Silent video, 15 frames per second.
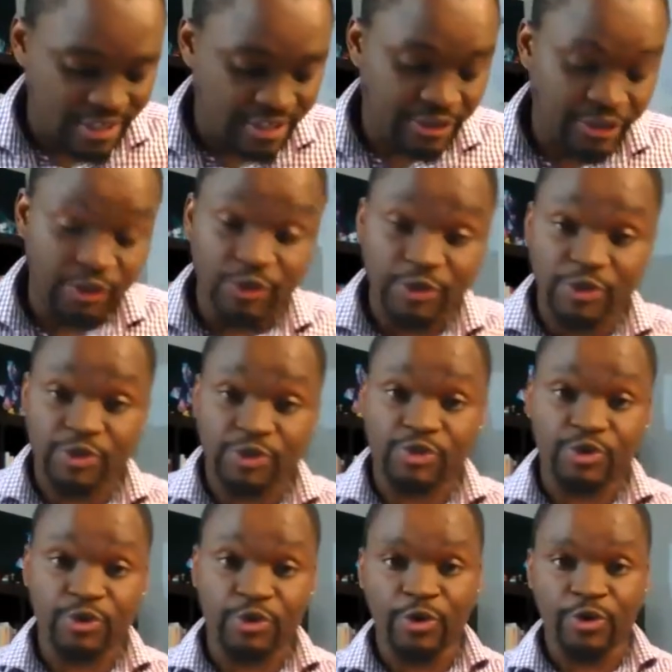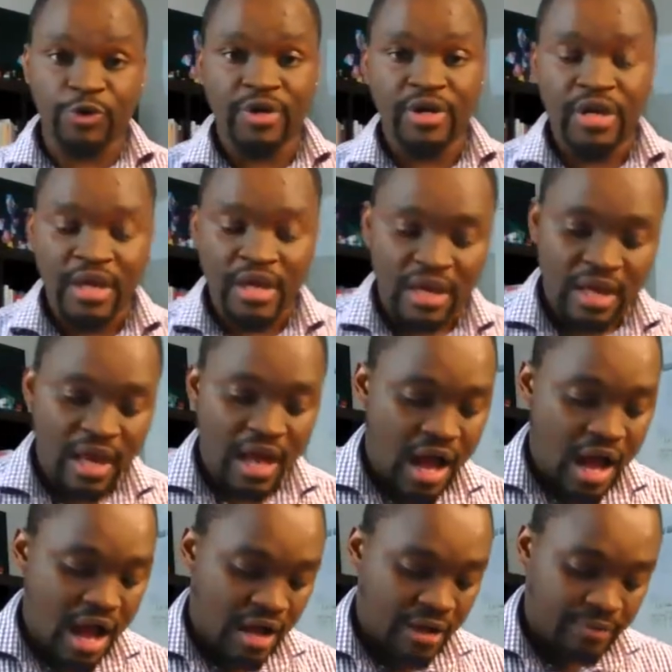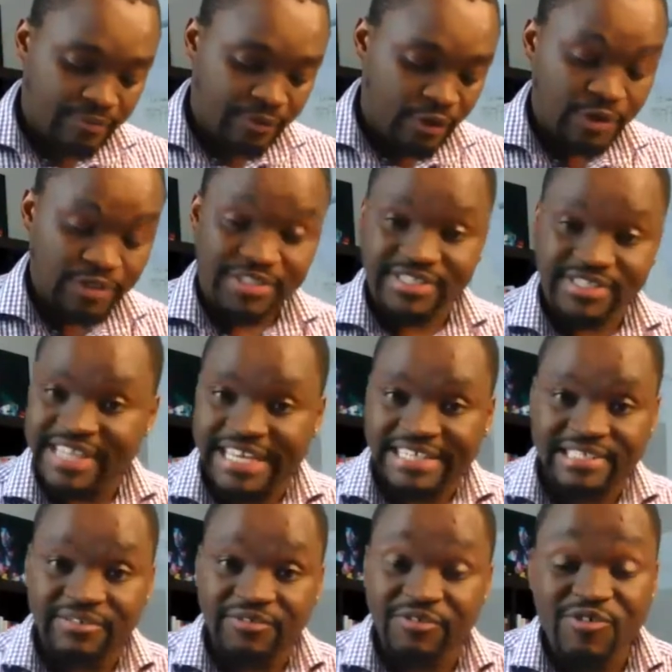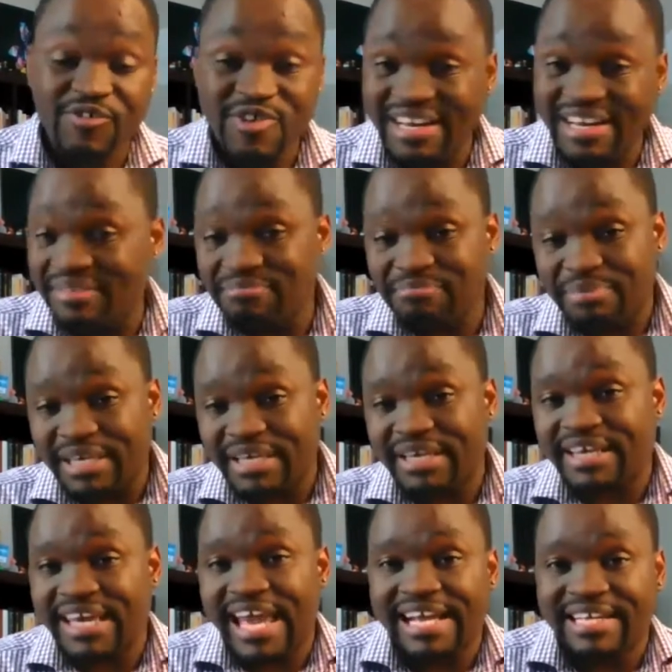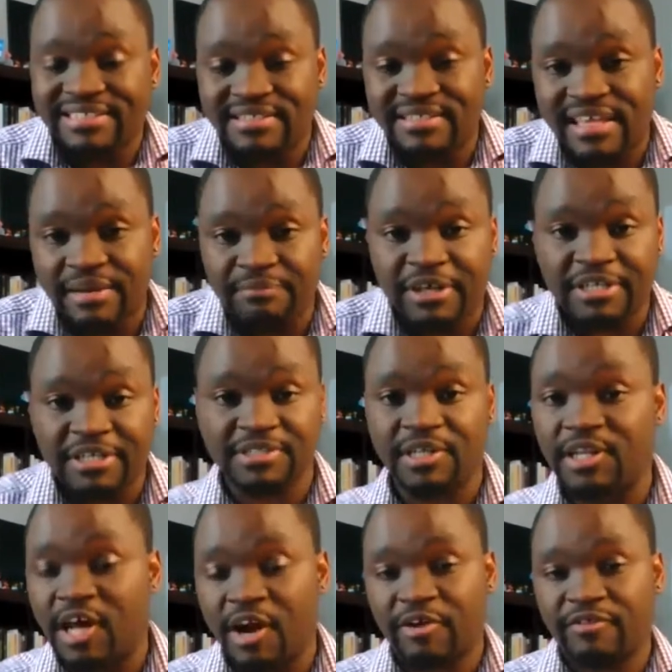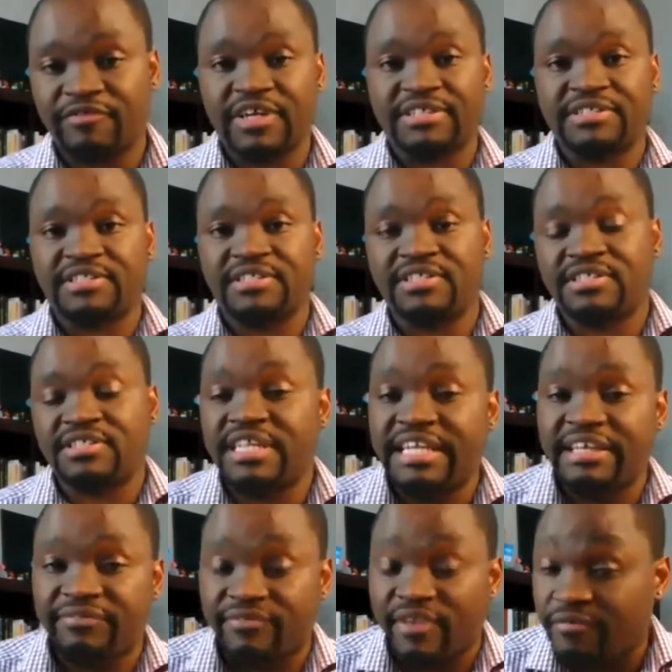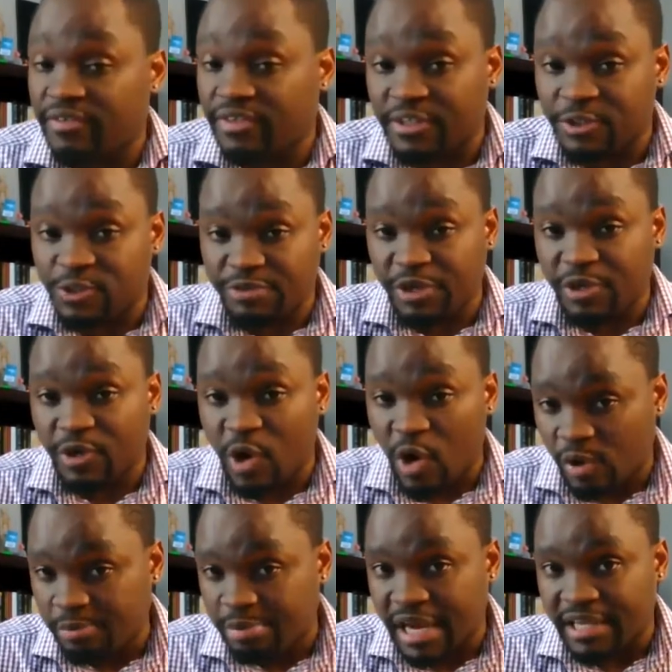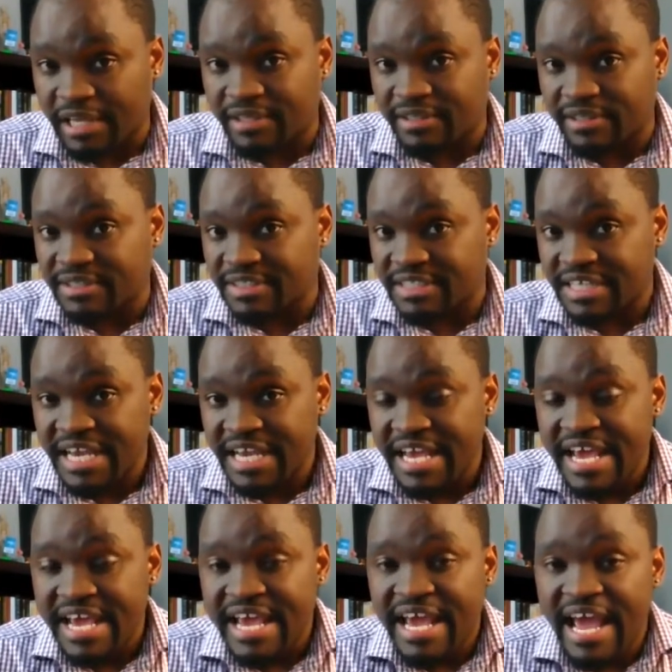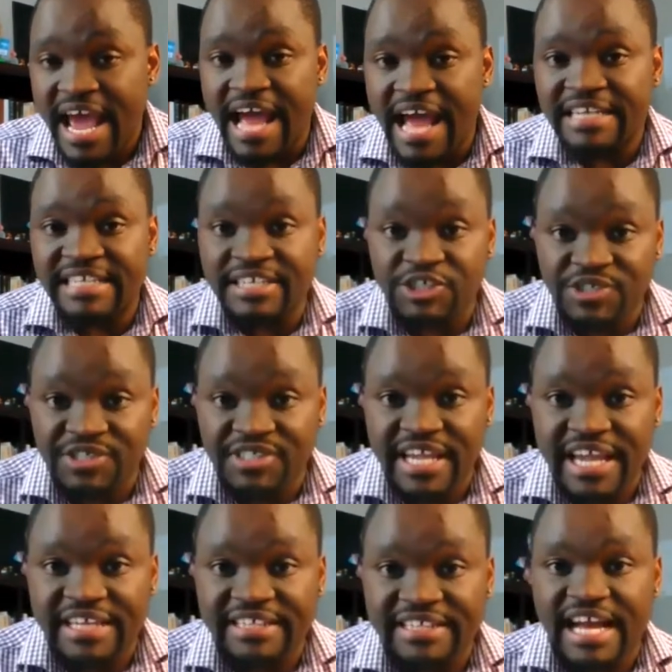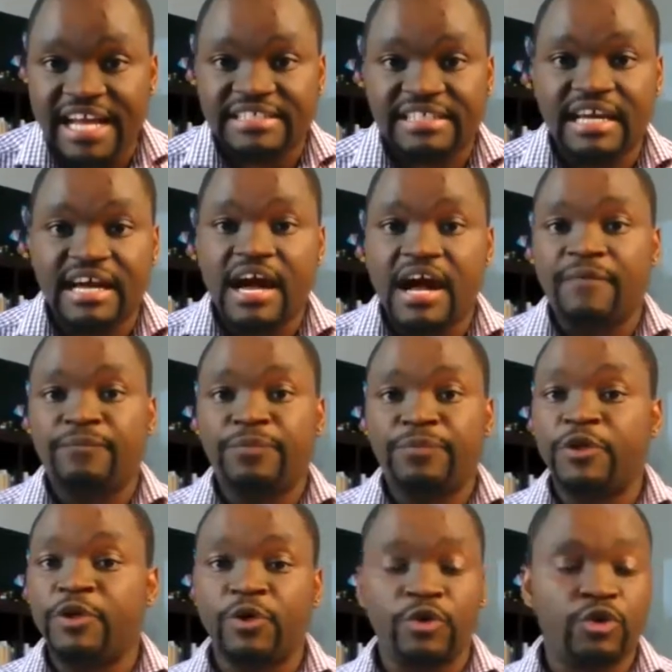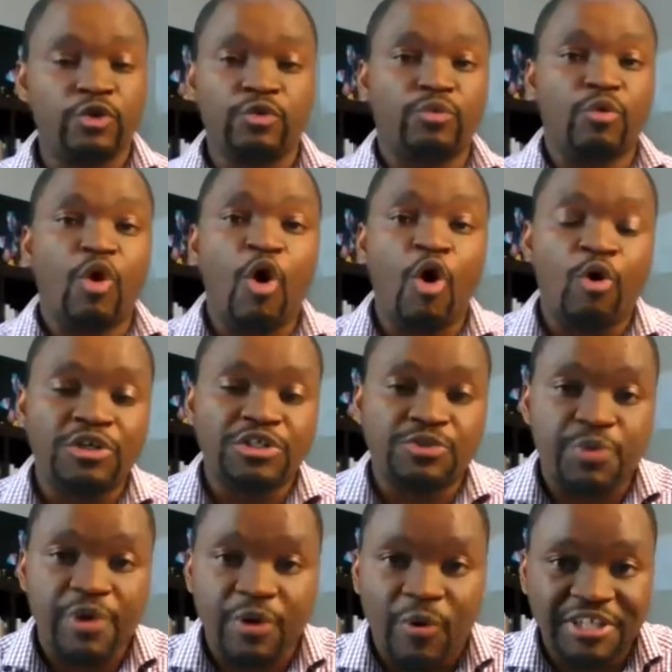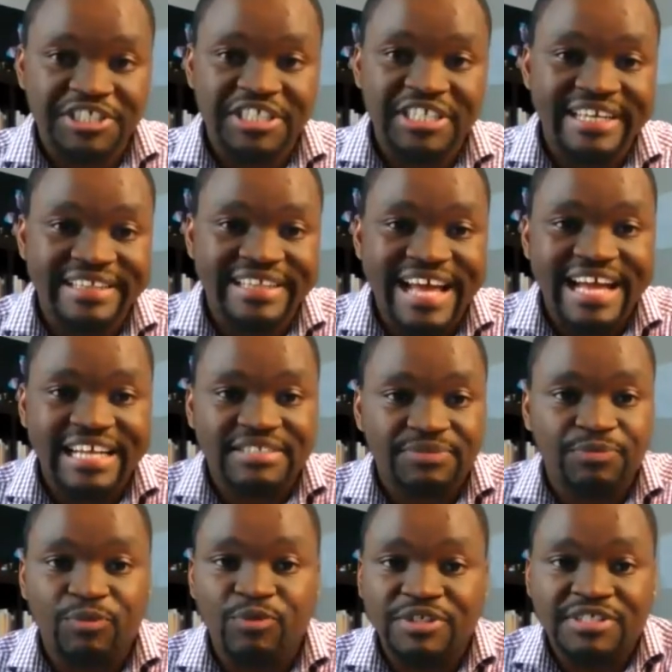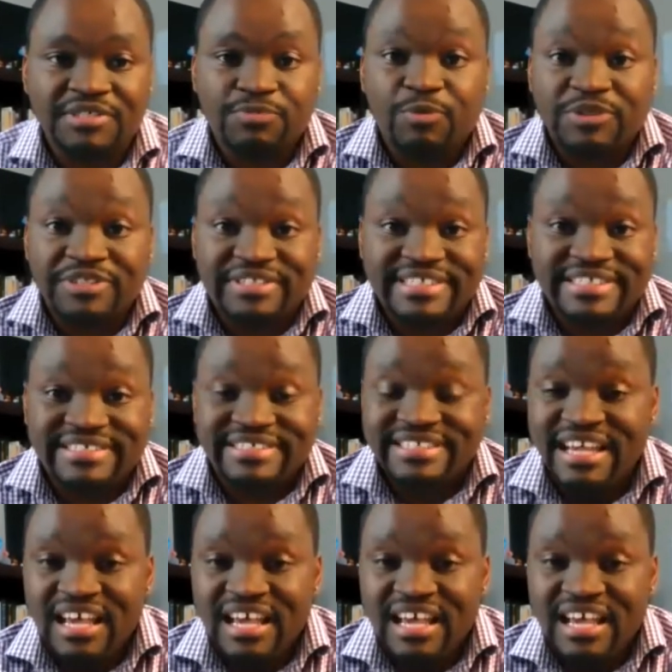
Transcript: You do um, you know, state a really big case there because a lot of us just leave everything to be on autopilot. And as you say that, um, you know, you always were questioning that was was this